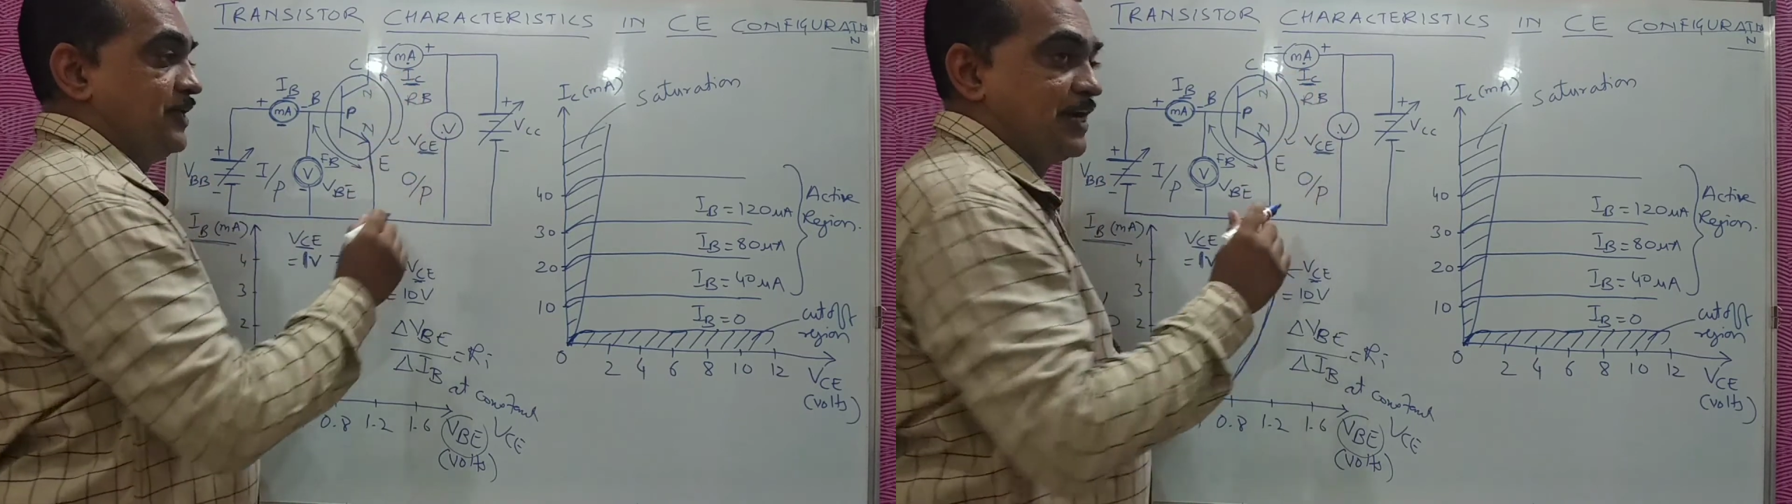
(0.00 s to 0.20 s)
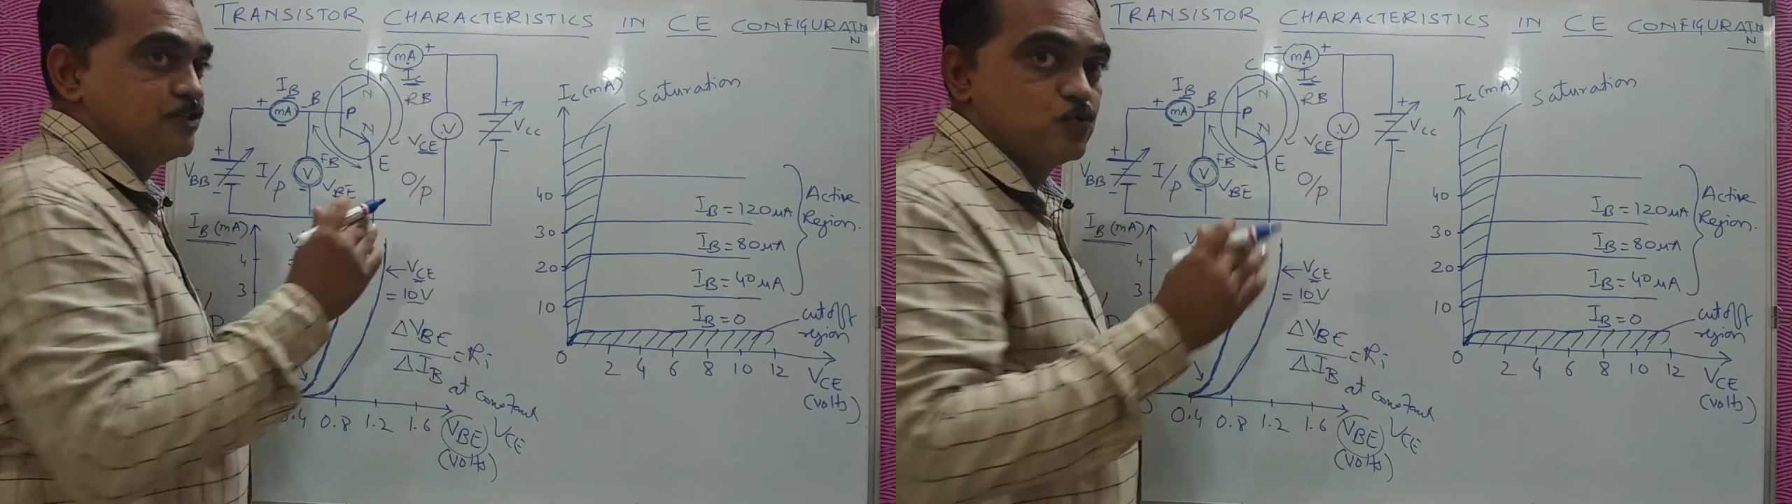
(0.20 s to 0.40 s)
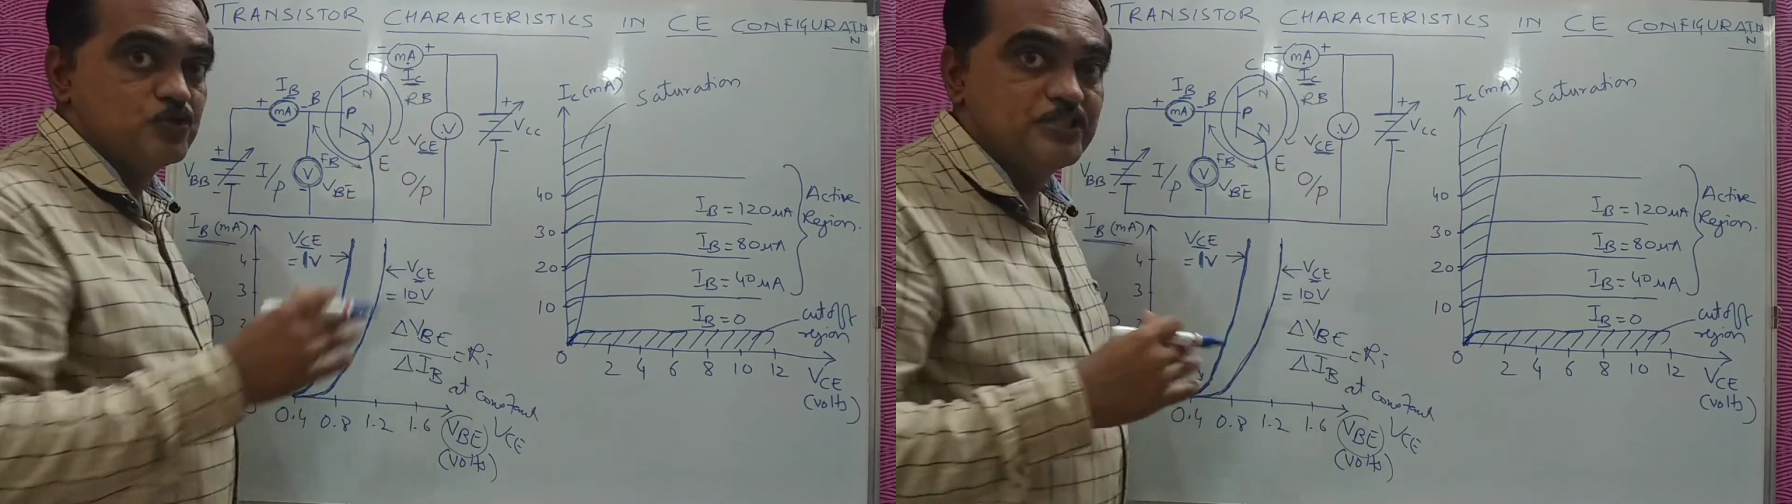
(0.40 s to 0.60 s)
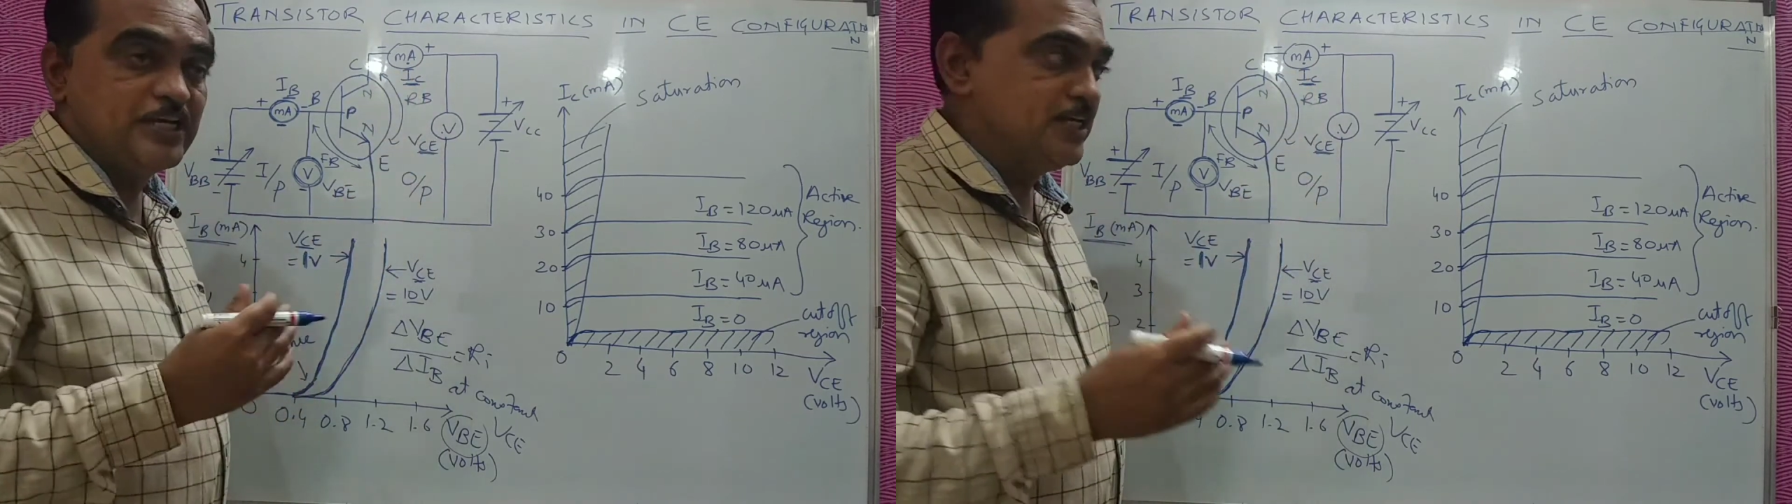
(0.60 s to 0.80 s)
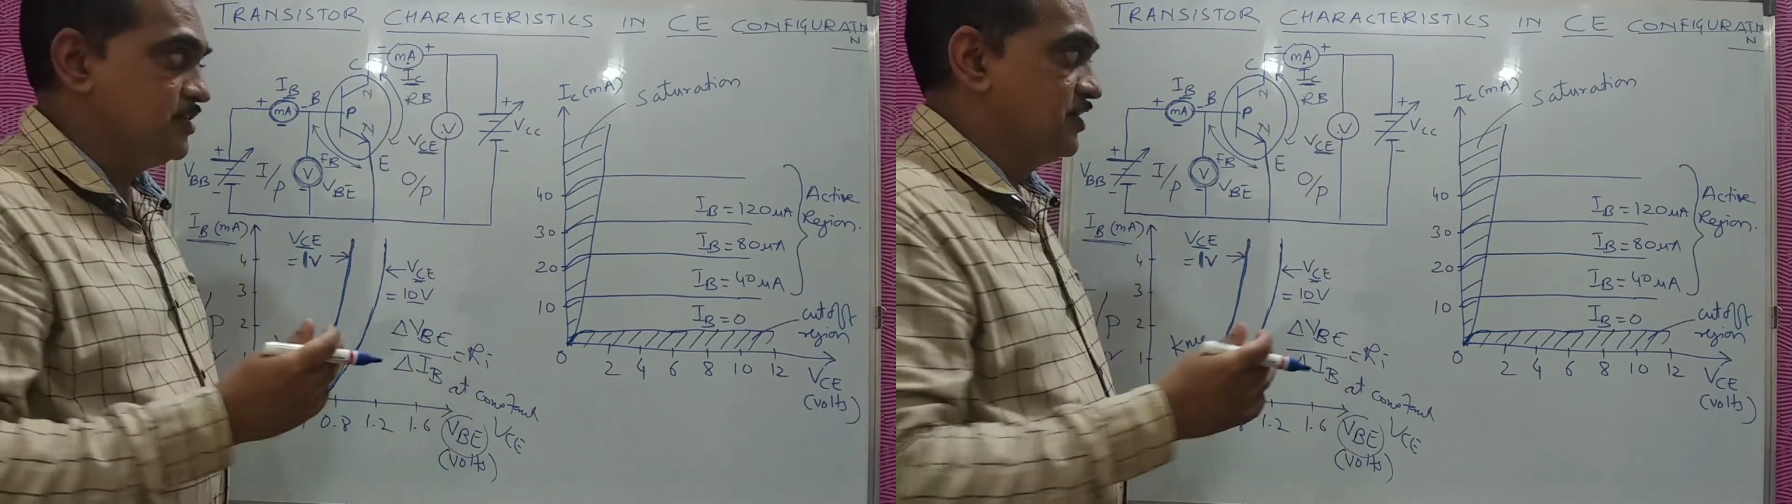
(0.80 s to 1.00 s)
as you
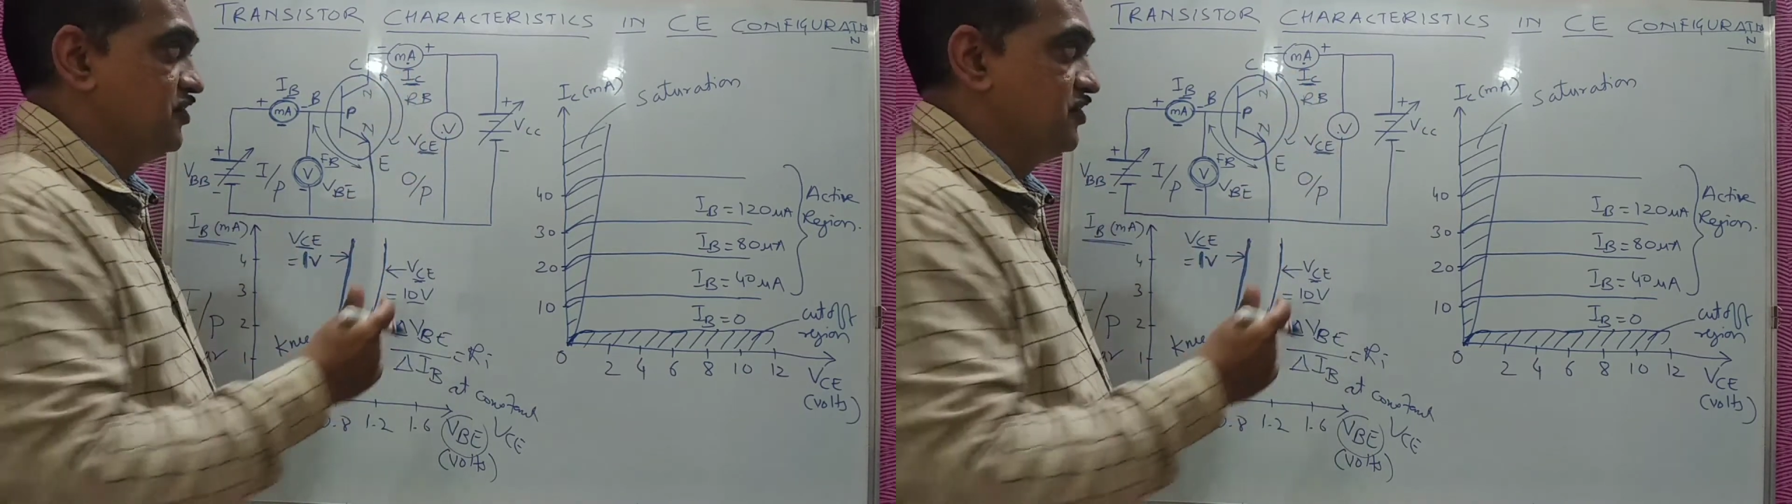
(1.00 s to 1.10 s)
change in